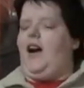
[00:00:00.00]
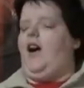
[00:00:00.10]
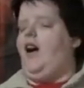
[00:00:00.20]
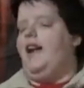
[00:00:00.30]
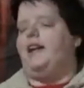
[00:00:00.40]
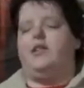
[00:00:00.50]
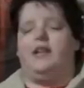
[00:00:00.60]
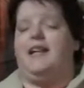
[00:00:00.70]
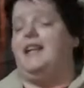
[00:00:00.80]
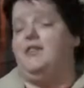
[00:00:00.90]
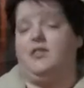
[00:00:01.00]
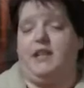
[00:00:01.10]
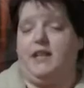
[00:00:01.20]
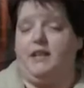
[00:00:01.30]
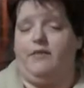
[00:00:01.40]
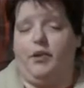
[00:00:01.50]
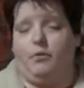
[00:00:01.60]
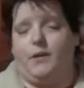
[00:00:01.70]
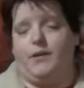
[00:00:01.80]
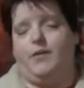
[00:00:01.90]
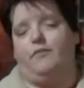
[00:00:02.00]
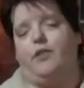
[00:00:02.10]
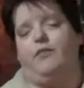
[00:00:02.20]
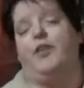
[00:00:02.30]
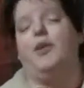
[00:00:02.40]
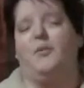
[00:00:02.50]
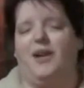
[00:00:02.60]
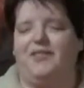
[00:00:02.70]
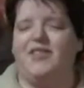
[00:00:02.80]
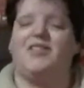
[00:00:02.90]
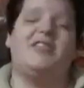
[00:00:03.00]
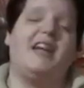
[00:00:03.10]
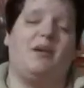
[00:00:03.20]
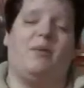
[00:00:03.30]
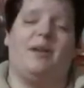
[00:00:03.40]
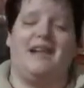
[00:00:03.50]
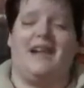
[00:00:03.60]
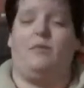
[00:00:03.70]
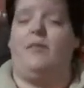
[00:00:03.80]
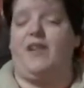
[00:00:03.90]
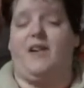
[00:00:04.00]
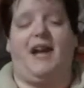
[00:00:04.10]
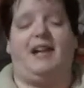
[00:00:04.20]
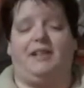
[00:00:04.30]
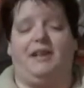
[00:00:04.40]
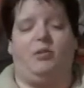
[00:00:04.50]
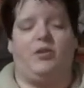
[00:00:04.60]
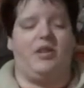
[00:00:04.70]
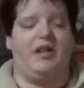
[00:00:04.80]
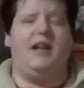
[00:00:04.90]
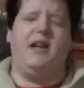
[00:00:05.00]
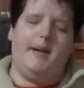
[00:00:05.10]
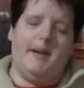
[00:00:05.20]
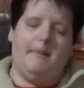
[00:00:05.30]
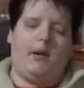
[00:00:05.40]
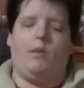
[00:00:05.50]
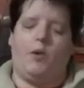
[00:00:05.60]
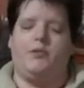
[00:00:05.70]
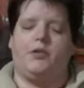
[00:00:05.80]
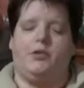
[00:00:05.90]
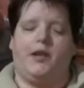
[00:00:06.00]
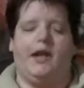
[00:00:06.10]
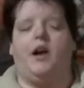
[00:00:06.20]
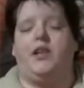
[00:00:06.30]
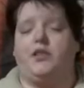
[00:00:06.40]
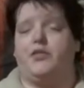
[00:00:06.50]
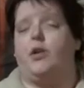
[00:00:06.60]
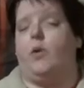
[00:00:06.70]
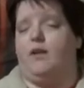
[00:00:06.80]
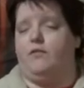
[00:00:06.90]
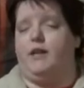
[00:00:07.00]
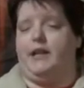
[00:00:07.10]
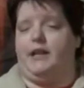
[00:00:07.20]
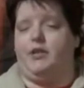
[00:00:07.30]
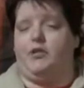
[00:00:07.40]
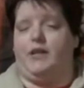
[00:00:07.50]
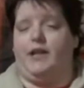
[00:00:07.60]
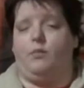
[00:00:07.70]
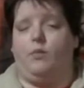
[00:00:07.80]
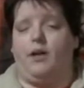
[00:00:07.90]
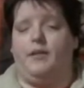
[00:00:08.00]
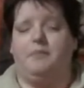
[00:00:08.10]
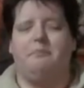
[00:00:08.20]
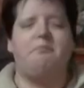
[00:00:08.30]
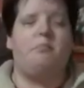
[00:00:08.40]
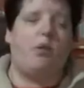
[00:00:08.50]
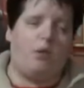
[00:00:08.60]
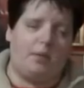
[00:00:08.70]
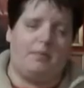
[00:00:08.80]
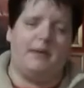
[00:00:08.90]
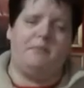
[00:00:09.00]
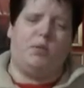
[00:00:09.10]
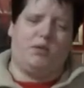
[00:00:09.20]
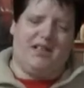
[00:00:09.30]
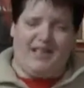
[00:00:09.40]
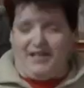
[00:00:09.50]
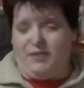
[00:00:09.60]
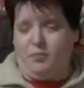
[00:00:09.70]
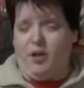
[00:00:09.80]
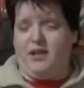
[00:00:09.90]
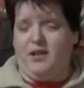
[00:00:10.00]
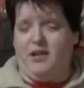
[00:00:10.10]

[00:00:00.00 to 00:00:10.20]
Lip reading: I could easily give you a review of the second one now without actually watching it, but I won't do that. I just know I really enjoy that one, probably more than this one,